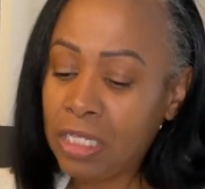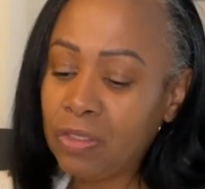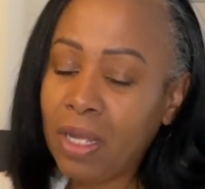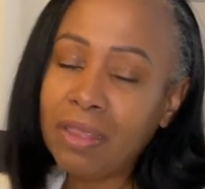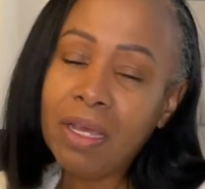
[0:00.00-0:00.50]

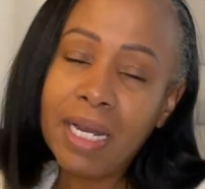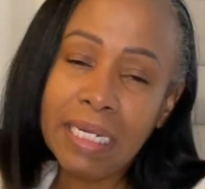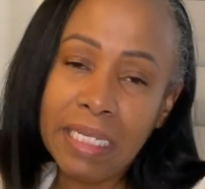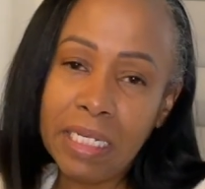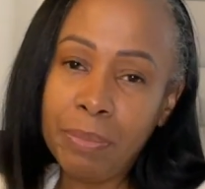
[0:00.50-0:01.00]
So I thought
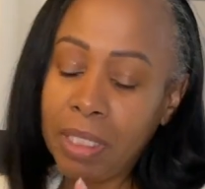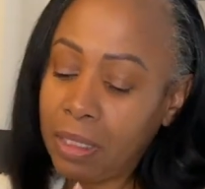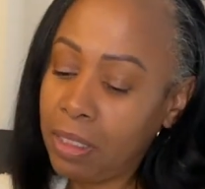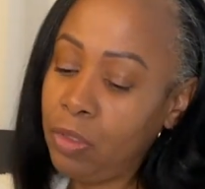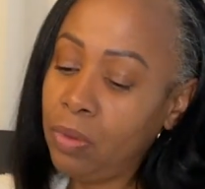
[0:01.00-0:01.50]
I'd get him a
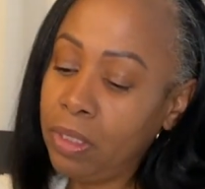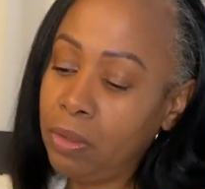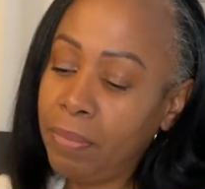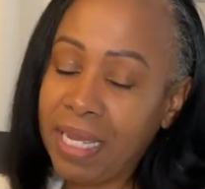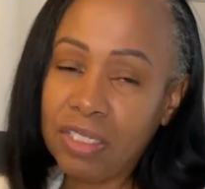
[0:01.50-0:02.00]
cute
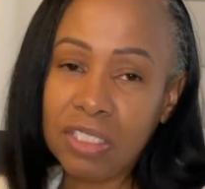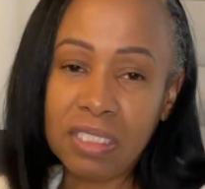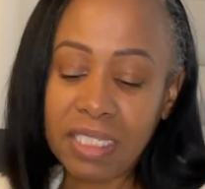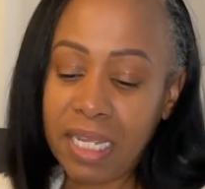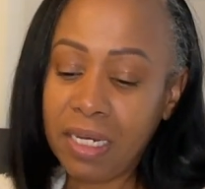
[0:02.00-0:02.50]
little matching
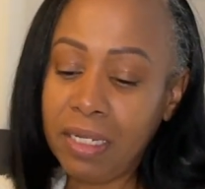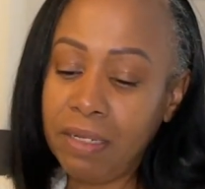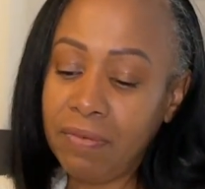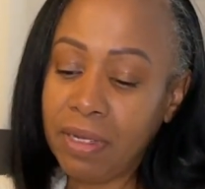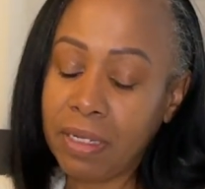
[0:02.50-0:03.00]
set
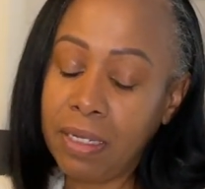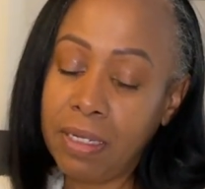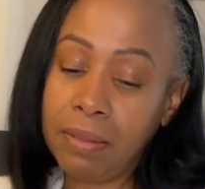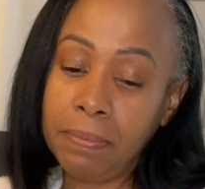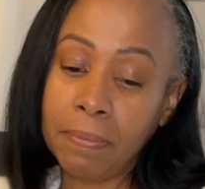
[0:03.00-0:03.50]
of
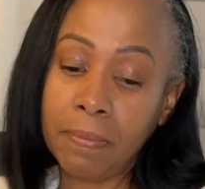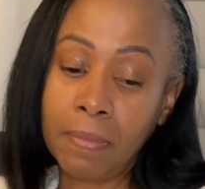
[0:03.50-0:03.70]
um,